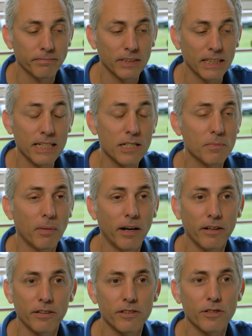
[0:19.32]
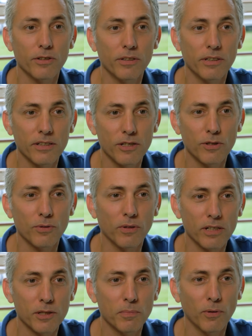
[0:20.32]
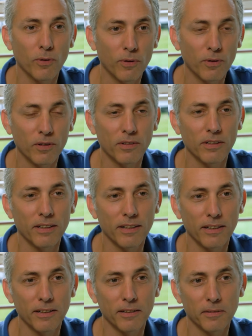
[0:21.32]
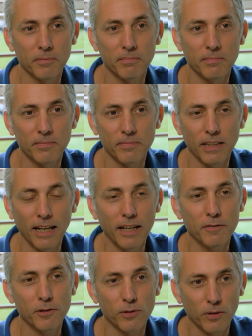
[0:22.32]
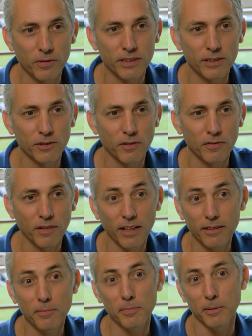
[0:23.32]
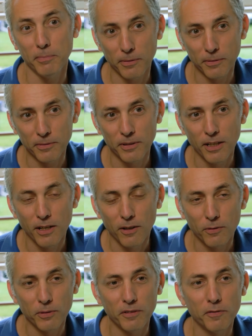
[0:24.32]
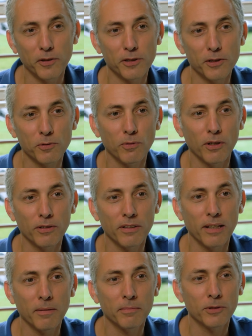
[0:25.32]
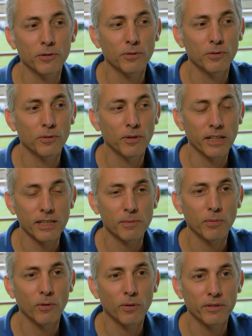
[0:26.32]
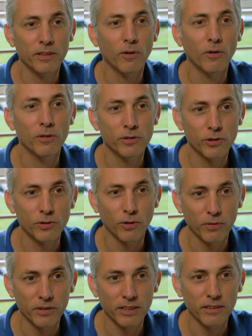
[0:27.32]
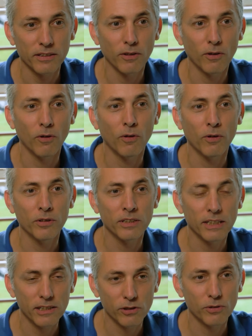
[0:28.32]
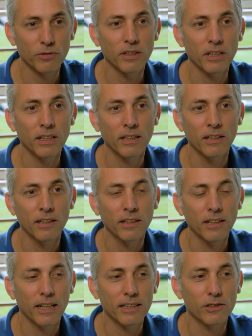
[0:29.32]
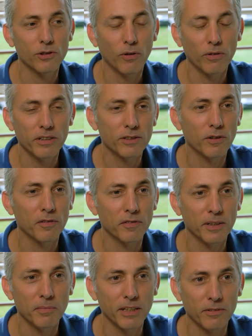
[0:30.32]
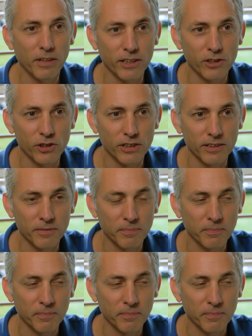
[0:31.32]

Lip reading: inspire our students to explore life stories of other people, we first want them to explore their own story, their own history and stories of immigration.